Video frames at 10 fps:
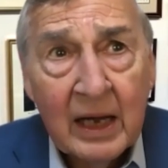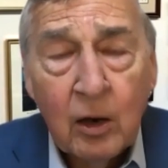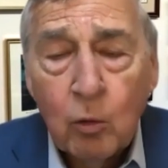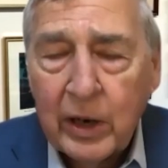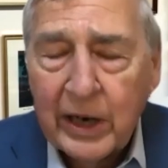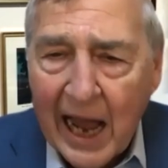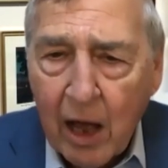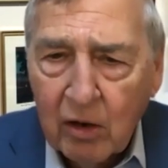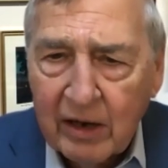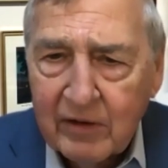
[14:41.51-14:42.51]
We now
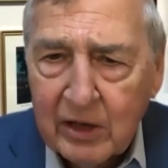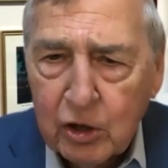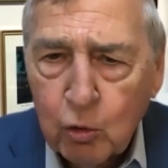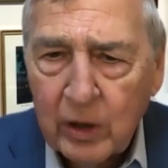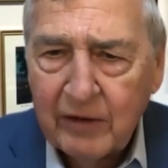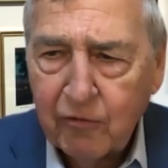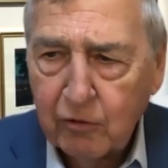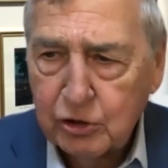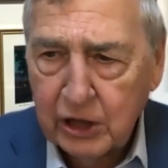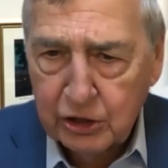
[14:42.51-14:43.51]
live in the
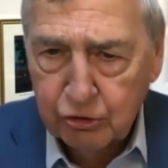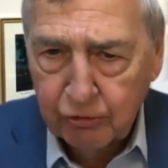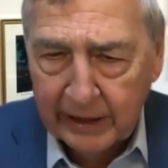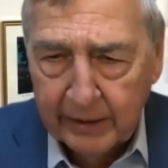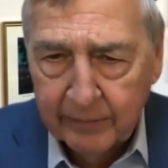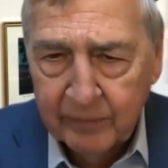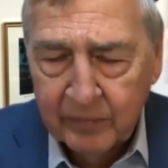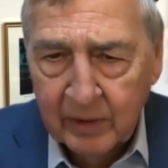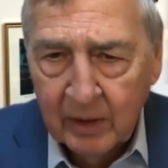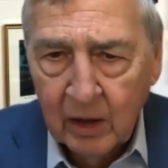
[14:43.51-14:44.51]
21st century
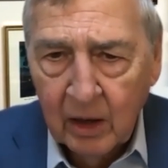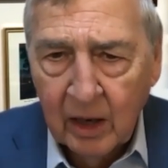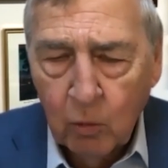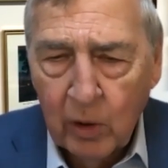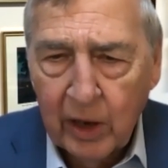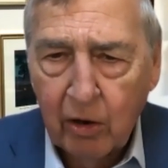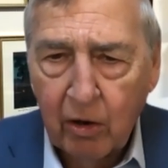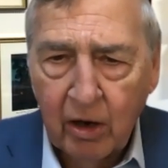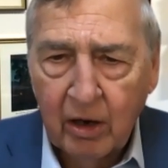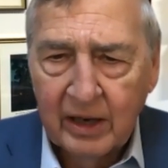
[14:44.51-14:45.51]
where
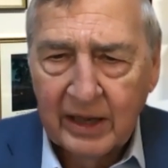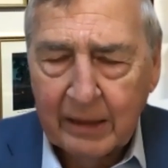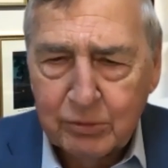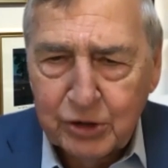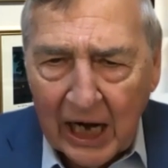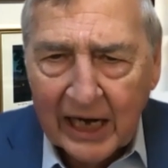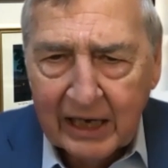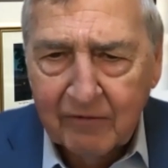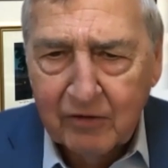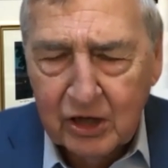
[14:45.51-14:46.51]
the
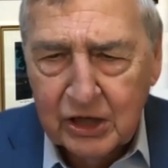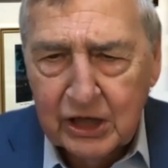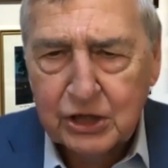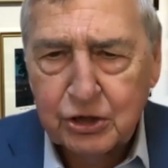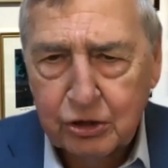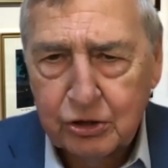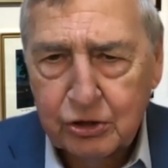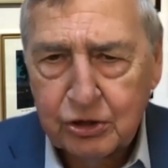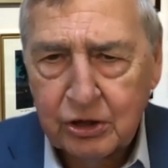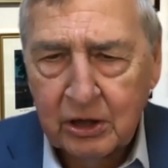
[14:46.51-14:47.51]
objective
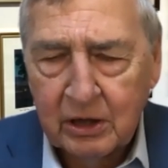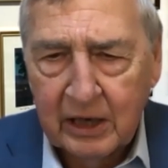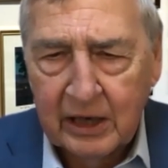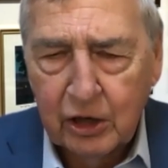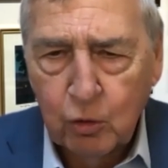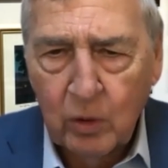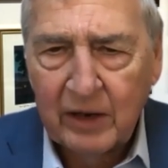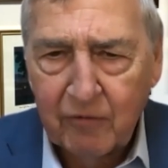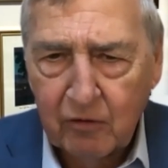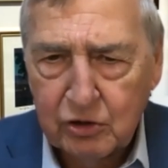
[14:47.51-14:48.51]
conditions in the
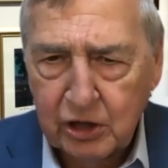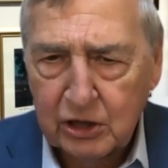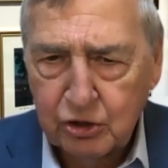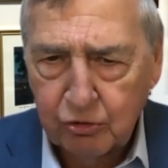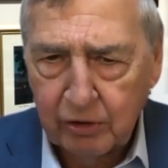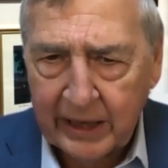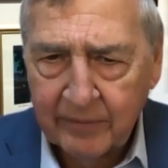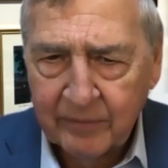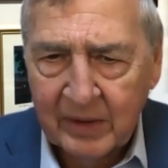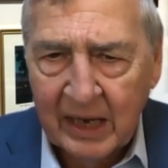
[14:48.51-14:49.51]
21st century
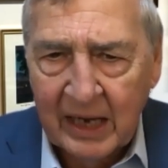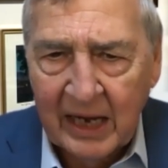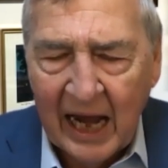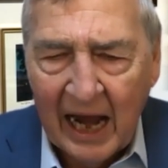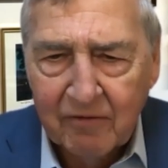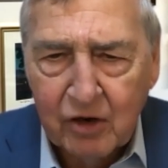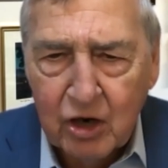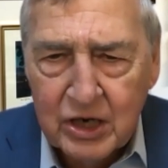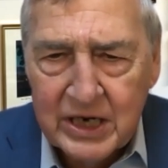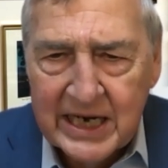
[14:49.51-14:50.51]
have
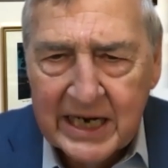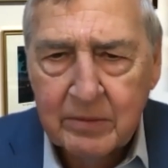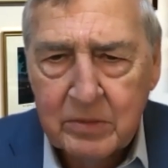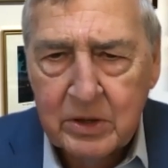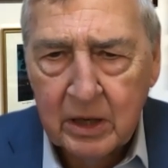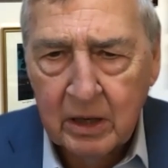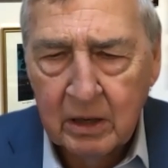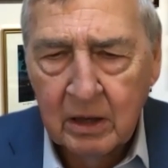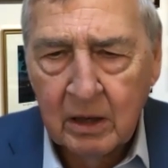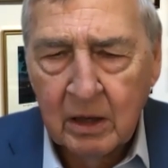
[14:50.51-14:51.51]
condemned
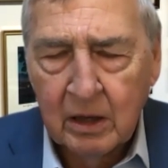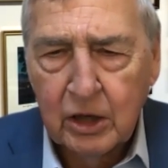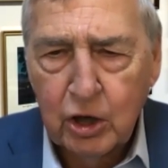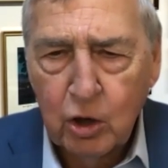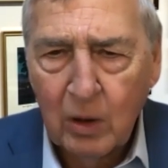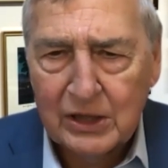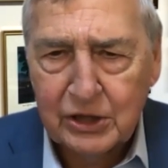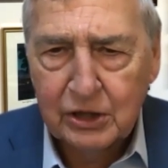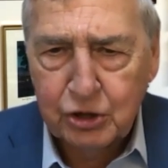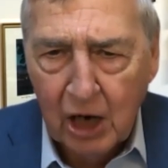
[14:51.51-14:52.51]
the US
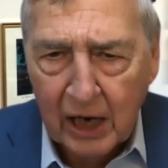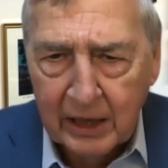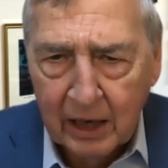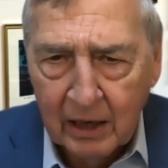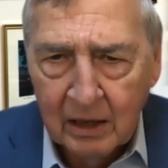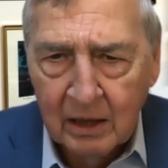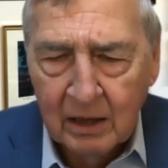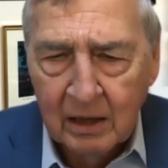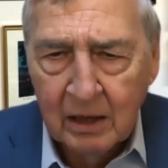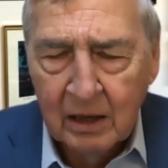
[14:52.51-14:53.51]
and China
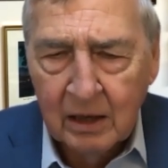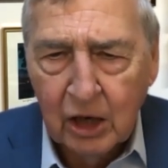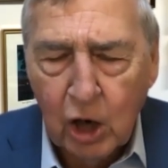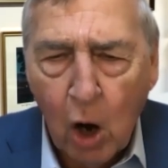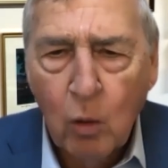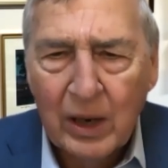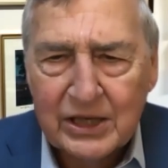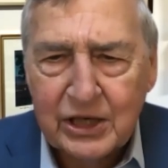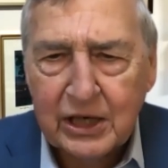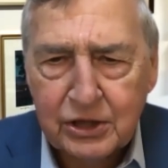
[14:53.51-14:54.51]
to
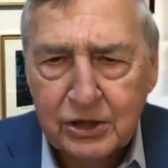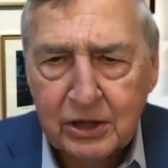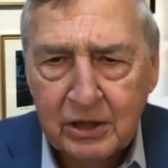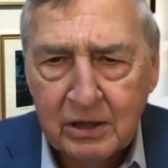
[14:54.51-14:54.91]
coexist